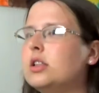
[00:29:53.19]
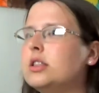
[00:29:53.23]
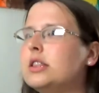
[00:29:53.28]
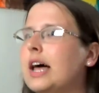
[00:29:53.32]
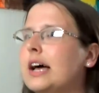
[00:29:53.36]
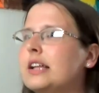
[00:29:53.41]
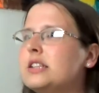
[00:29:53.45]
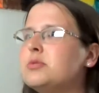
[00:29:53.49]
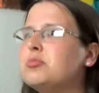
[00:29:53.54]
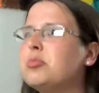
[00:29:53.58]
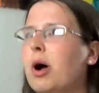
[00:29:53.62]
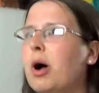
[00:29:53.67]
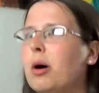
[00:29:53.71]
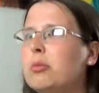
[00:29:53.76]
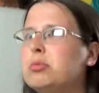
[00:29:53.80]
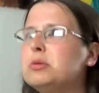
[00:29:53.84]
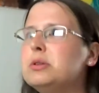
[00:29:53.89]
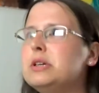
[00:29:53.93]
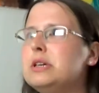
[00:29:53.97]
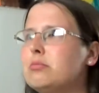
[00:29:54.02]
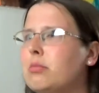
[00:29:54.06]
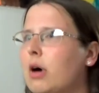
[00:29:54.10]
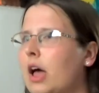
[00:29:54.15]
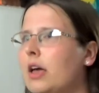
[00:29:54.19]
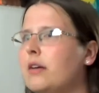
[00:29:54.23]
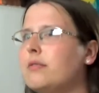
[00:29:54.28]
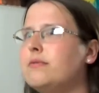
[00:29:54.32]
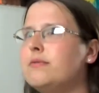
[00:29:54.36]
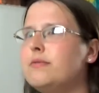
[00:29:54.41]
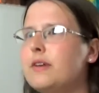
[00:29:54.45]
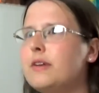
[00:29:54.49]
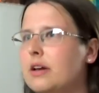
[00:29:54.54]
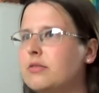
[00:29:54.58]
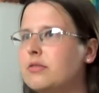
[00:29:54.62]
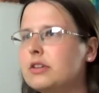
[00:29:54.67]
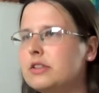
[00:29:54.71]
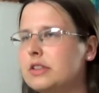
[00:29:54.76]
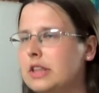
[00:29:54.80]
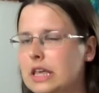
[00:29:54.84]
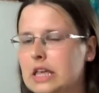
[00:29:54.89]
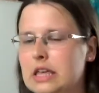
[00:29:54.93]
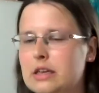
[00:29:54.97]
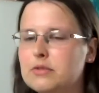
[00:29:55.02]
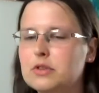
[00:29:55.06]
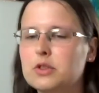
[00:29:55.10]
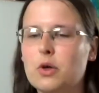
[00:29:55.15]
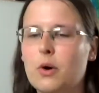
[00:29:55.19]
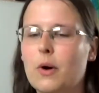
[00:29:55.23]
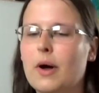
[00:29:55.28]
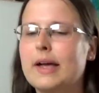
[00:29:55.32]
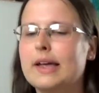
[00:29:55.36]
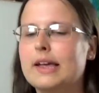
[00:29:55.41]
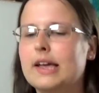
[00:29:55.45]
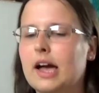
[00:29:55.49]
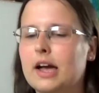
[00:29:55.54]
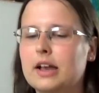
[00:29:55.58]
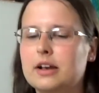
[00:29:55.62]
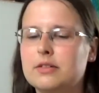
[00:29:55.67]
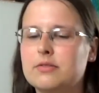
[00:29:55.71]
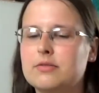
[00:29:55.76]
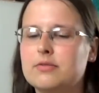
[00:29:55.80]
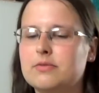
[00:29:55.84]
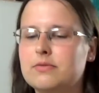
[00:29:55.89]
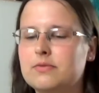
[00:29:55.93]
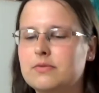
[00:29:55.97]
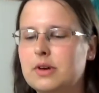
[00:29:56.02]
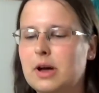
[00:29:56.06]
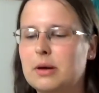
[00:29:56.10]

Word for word: That's probably my favorite thing, even though I kind of,